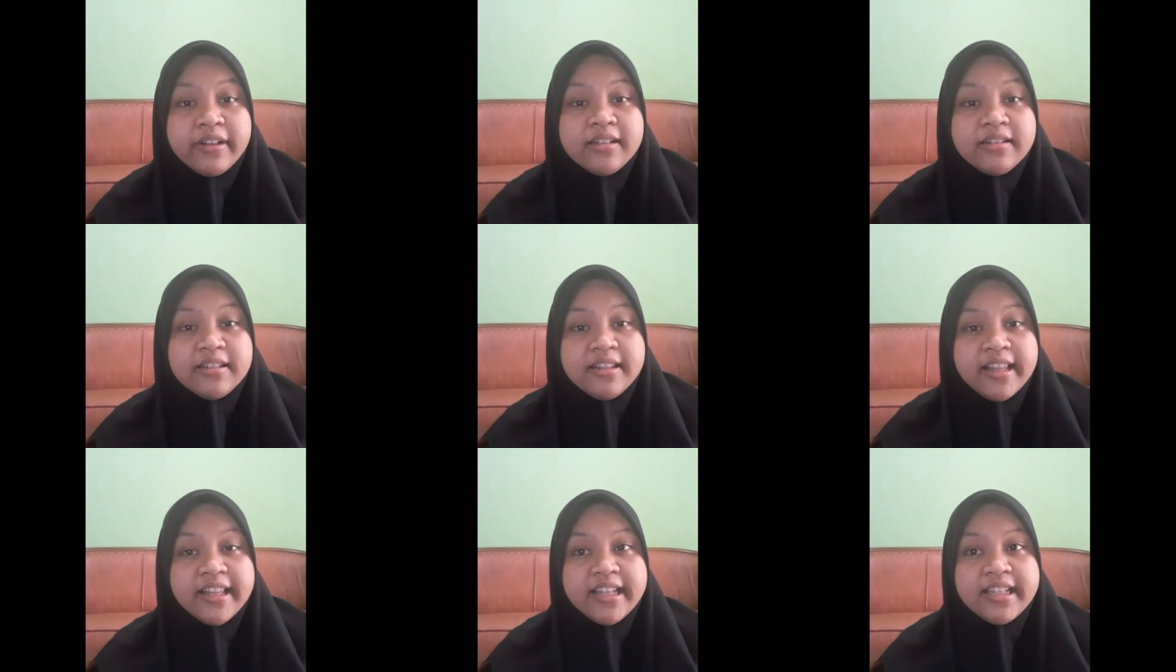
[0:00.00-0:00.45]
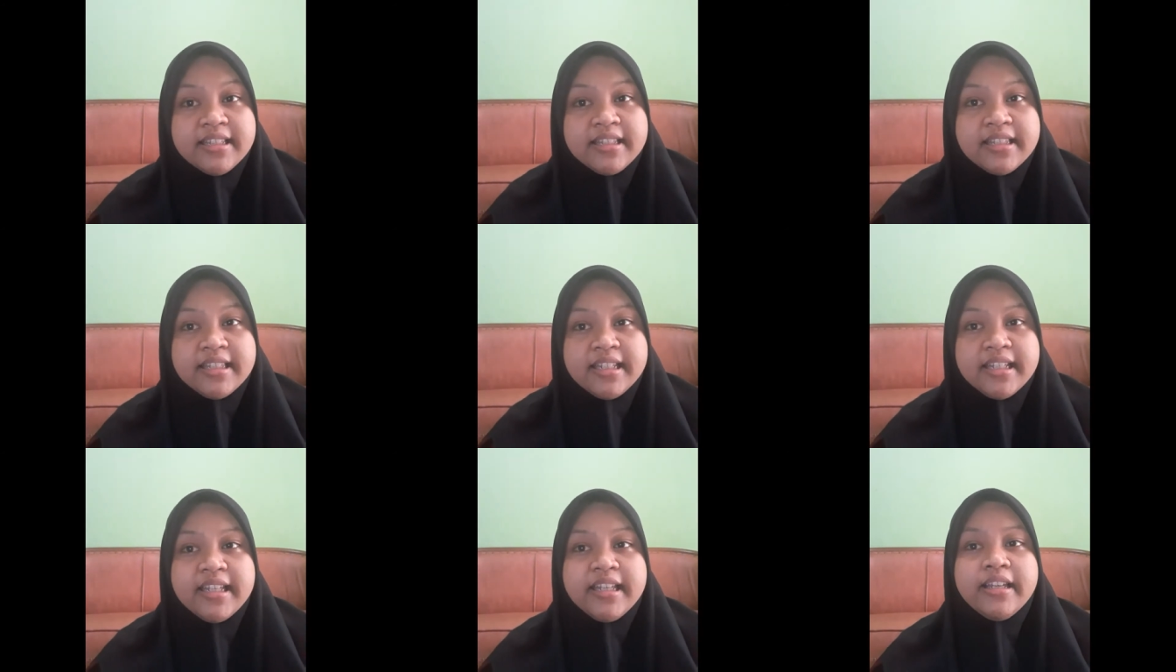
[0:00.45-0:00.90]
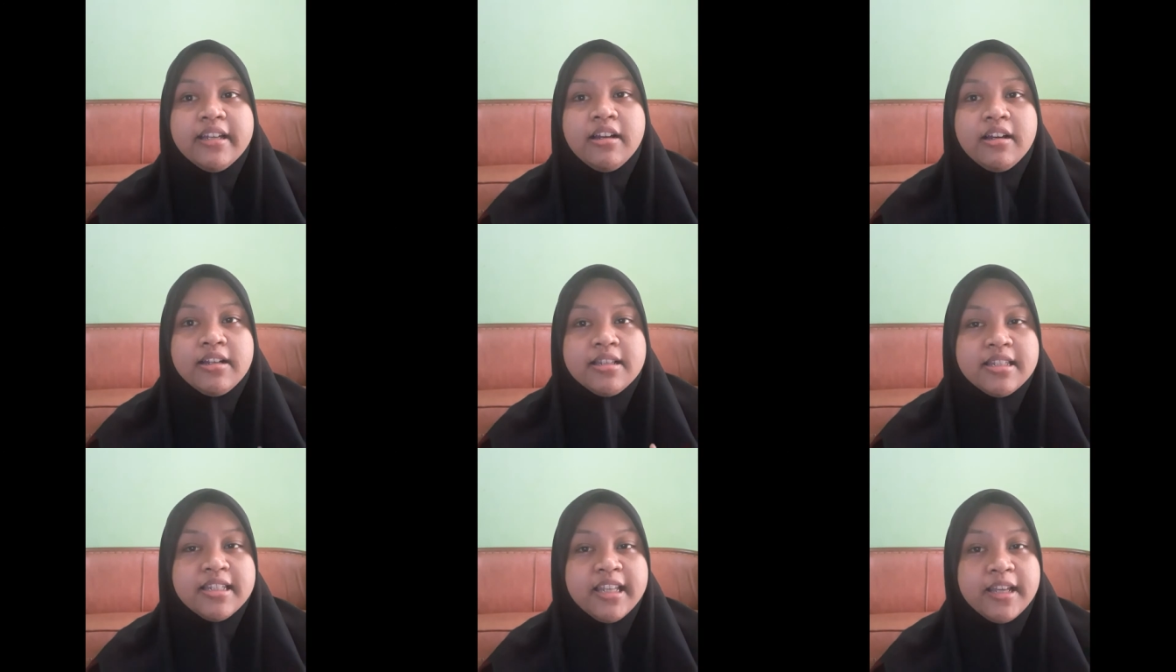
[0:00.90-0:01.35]
analytic,
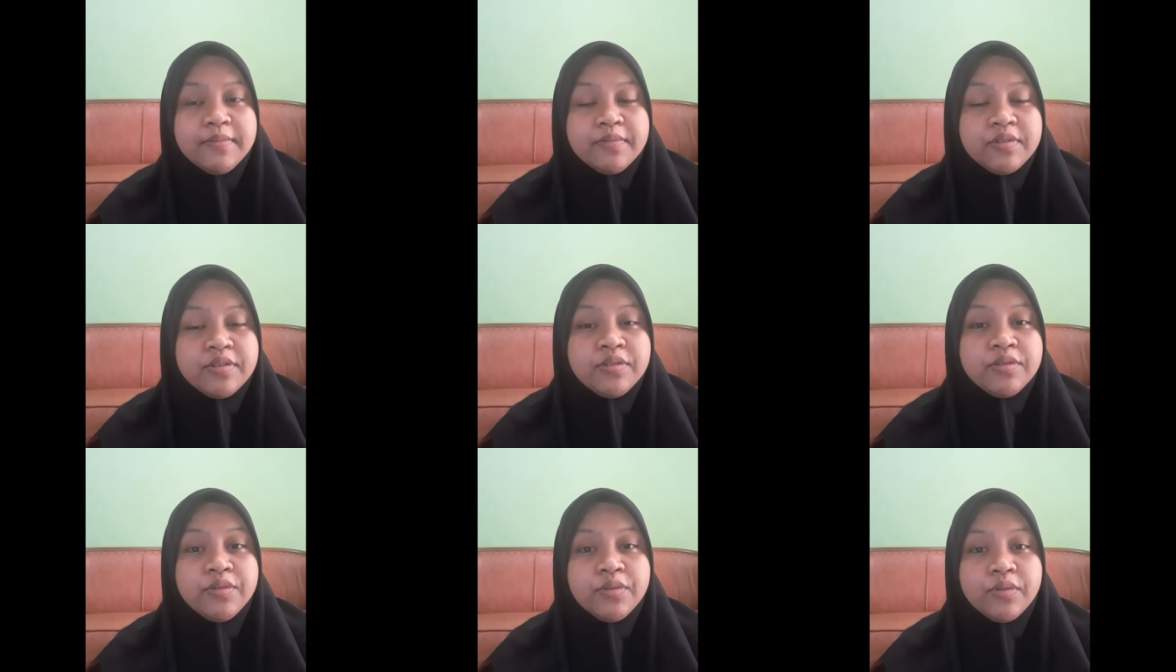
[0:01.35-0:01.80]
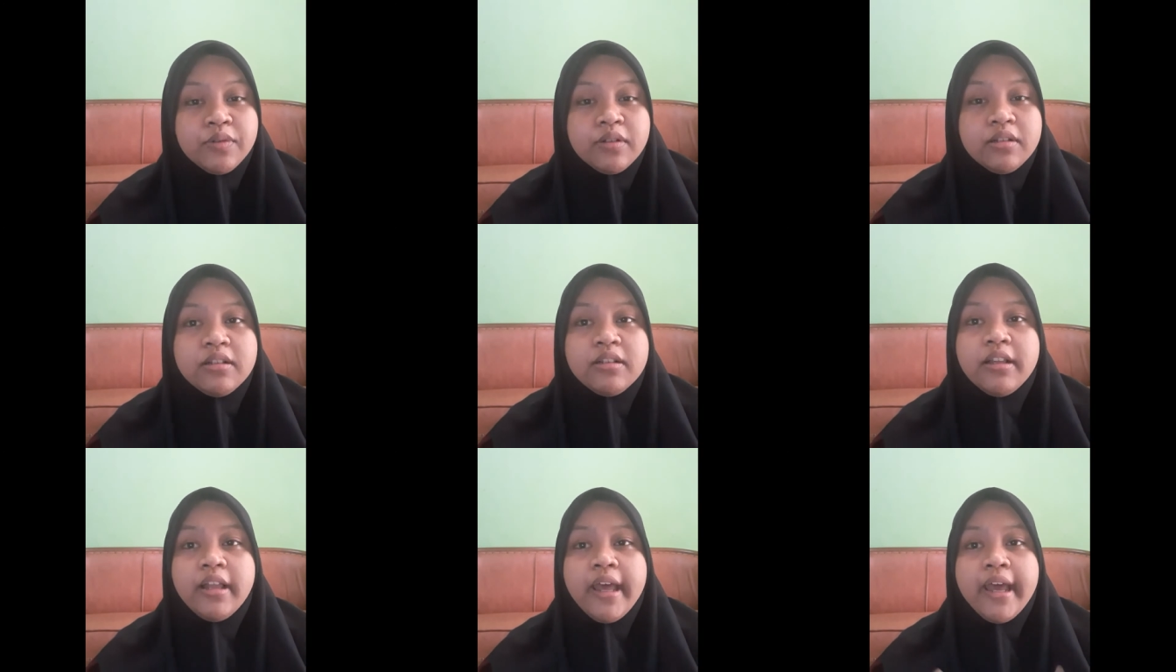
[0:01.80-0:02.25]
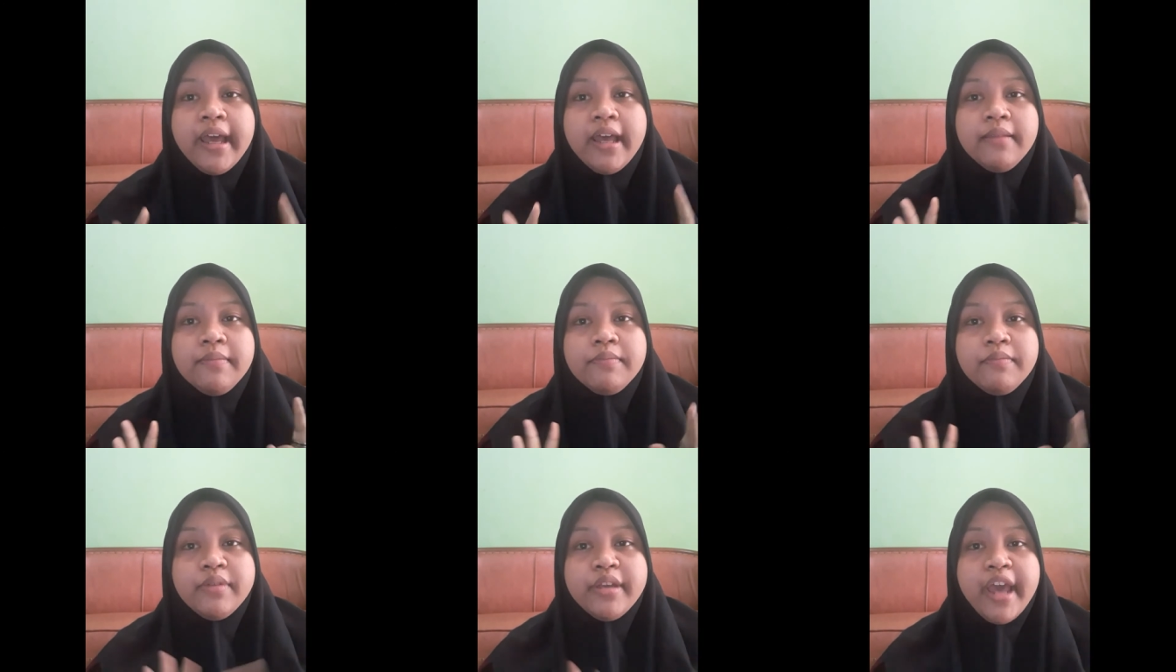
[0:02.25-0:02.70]
conceptual,
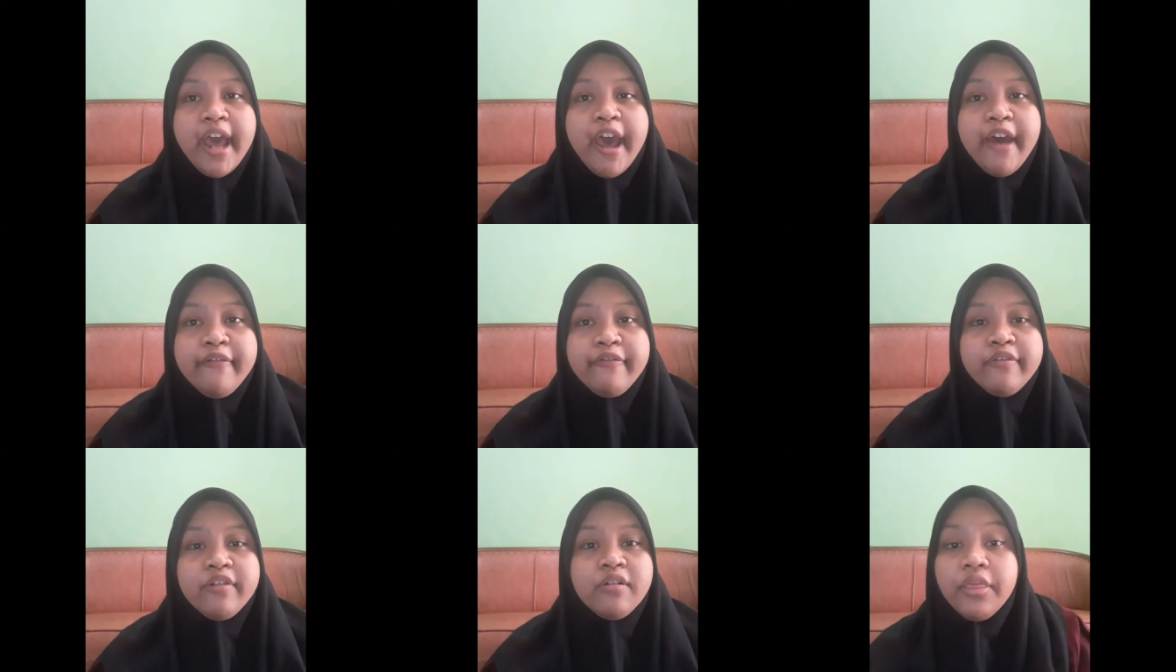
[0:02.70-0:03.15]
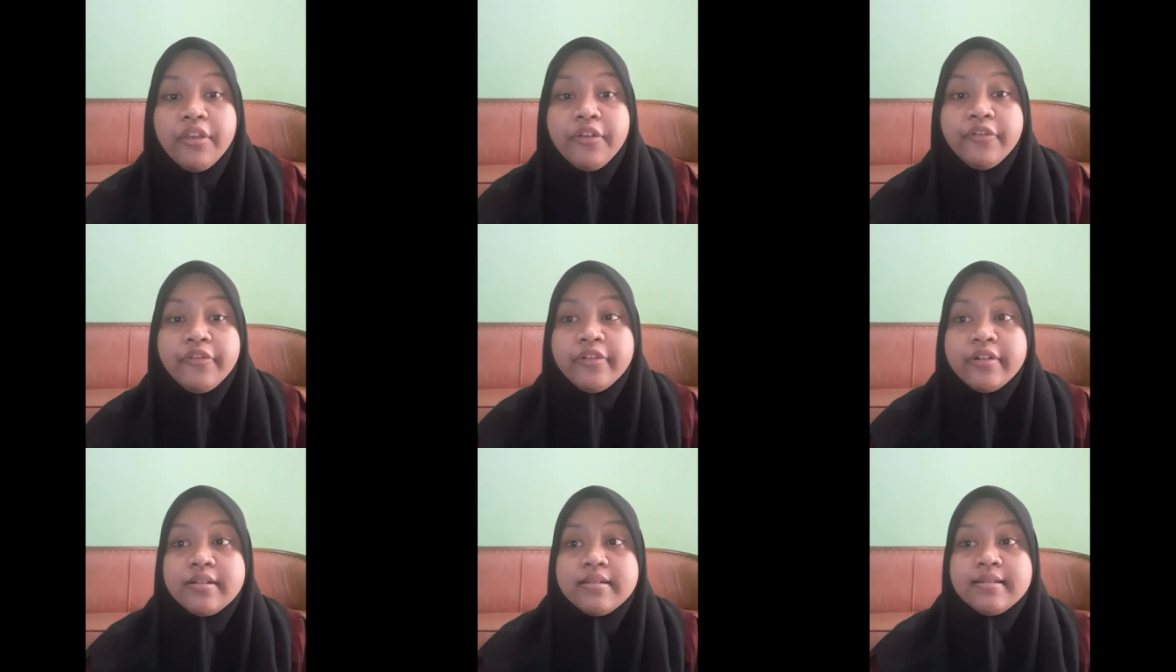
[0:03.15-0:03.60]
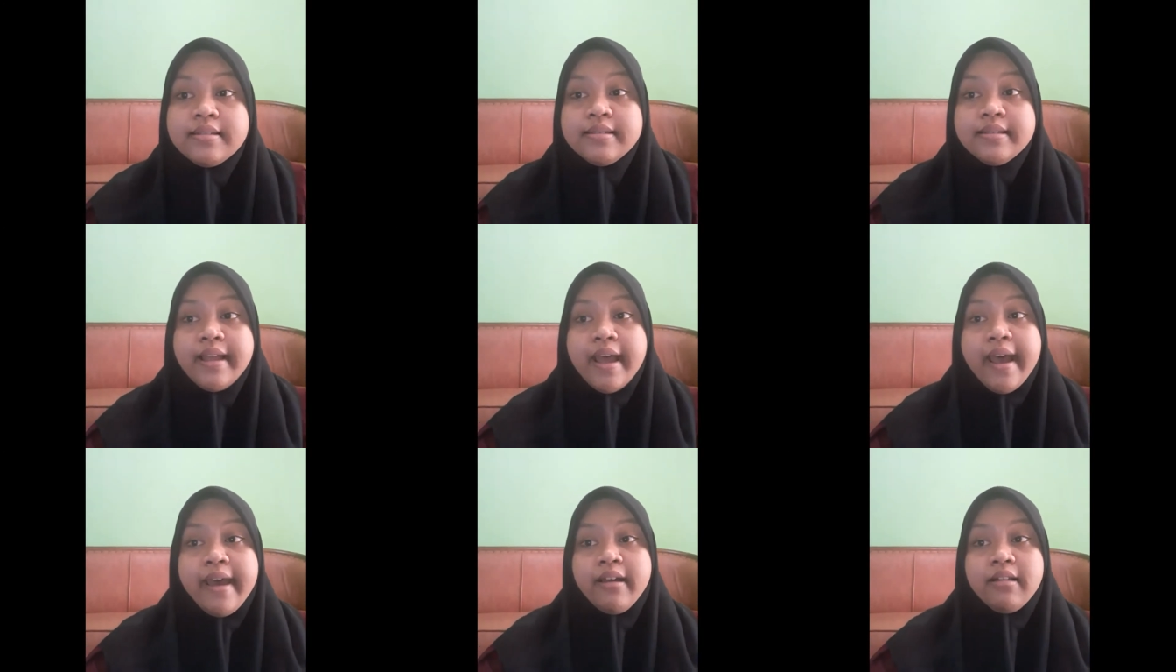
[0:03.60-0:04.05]
and behavioral. The first
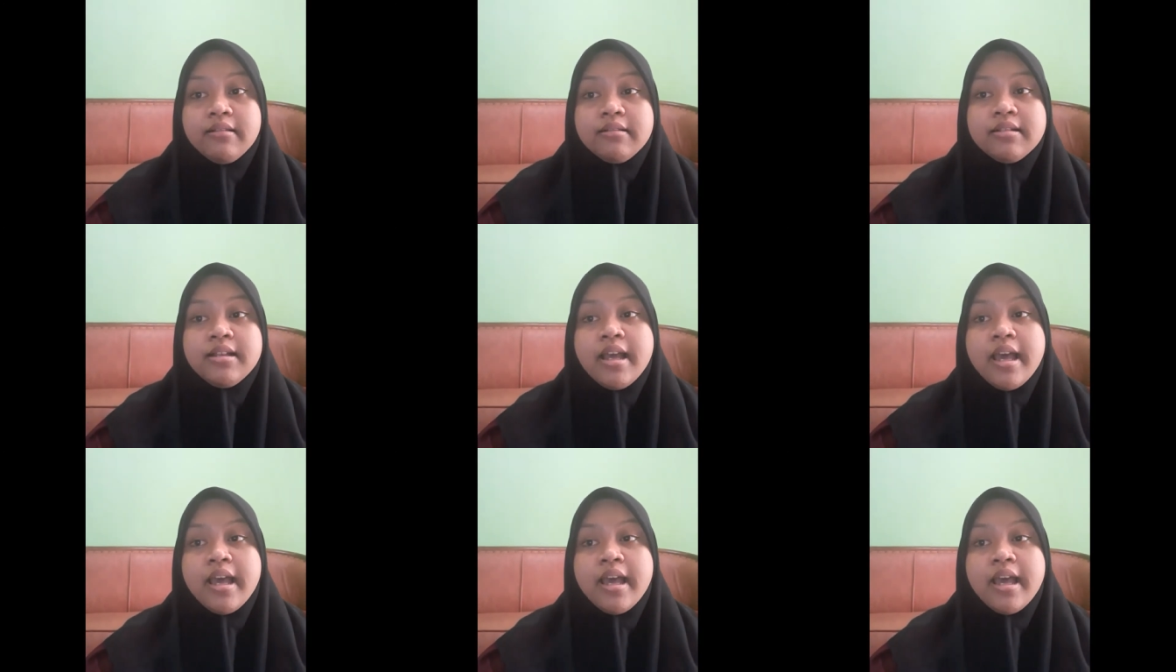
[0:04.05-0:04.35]
style,